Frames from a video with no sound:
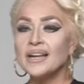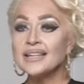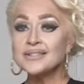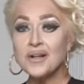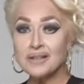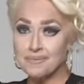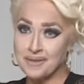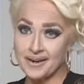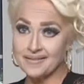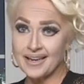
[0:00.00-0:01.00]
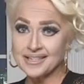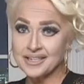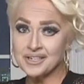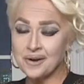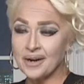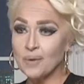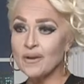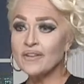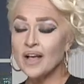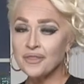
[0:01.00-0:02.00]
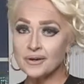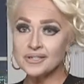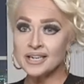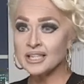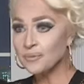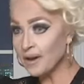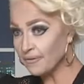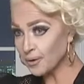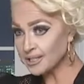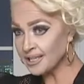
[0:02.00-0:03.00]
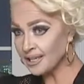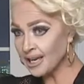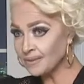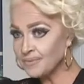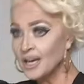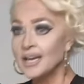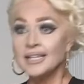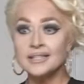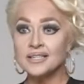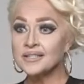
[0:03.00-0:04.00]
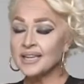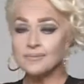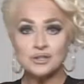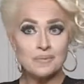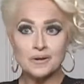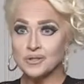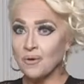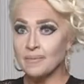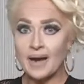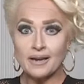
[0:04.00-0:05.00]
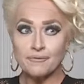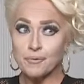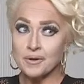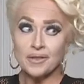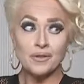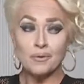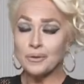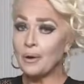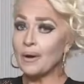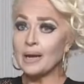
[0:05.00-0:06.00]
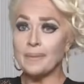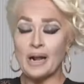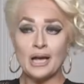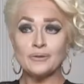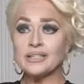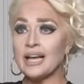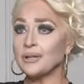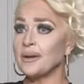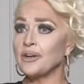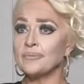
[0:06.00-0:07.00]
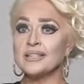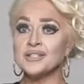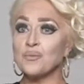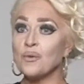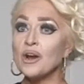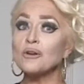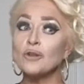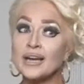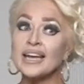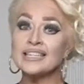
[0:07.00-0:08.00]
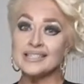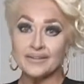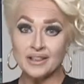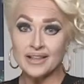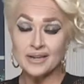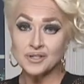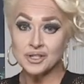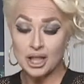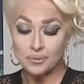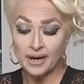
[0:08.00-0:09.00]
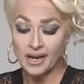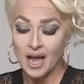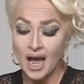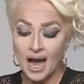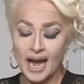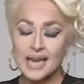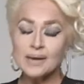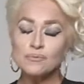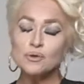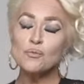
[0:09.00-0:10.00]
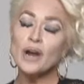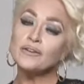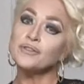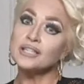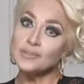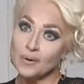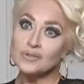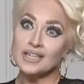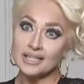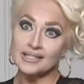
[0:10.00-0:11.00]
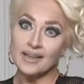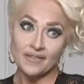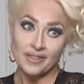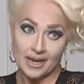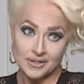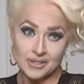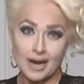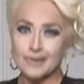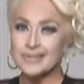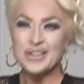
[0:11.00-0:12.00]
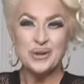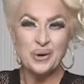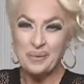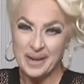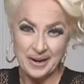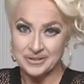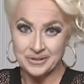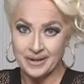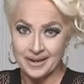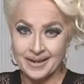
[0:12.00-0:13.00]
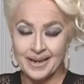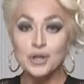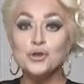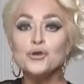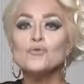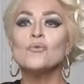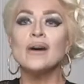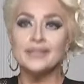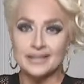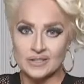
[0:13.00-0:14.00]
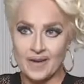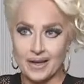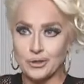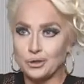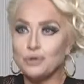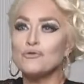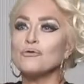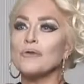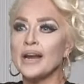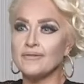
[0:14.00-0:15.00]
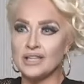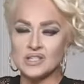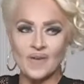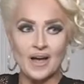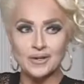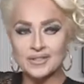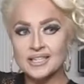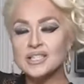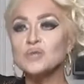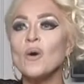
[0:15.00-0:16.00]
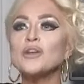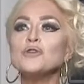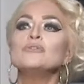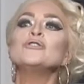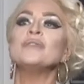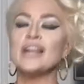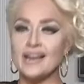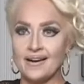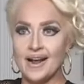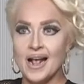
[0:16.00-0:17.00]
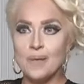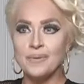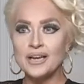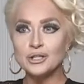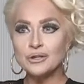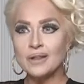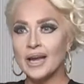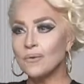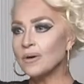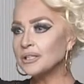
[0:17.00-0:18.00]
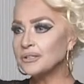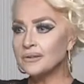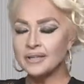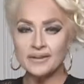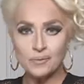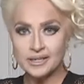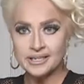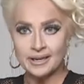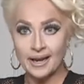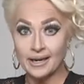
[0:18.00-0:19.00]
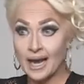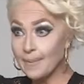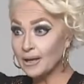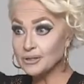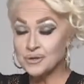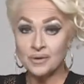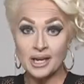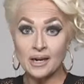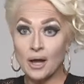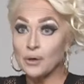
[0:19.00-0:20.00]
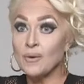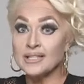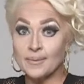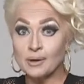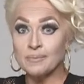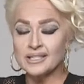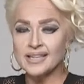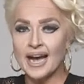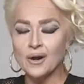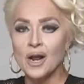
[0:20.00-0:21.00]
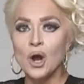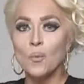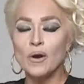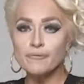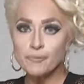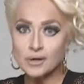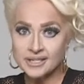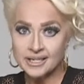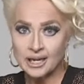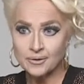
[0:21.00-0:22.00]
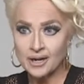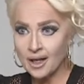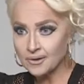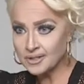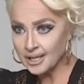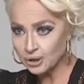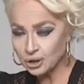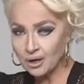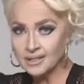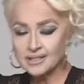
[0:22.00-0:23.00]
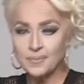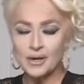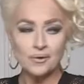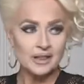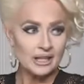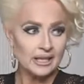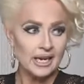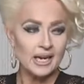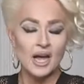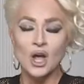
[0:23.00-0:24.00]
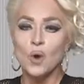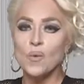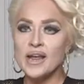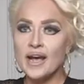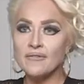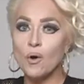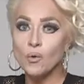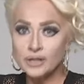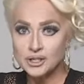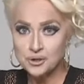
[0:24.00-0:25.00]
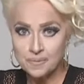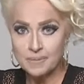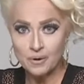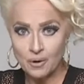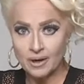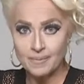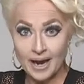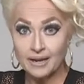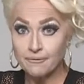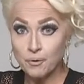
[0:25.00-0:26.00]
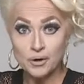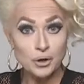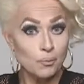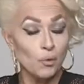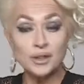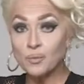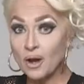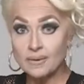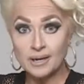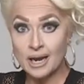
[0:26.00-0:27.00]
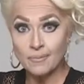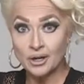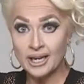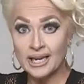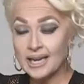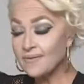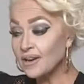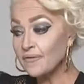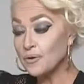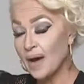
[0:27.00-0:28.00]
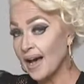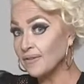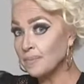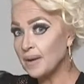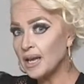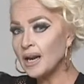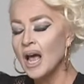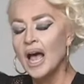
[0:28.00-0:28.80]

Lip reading: it's all up there, thanks to Tony. We've got 13. Do we have 14 now? It's these same 2 bidders going back and forth, and they're only going up in $100 increments, and we are looking at a $7,000 ring. I am rightfully supposed to get $7,000. You don't care, do you? You want these values. You crave these values. This is why you tune in, because you're like, what is she going to give away tonight? I better tune in, otherwise I'm going to miss out. We're at $1,400. It's Sean's bidder at the lead. We have only 2 people going back and forth. You're more than welcome to come on in, even if you haven't bid.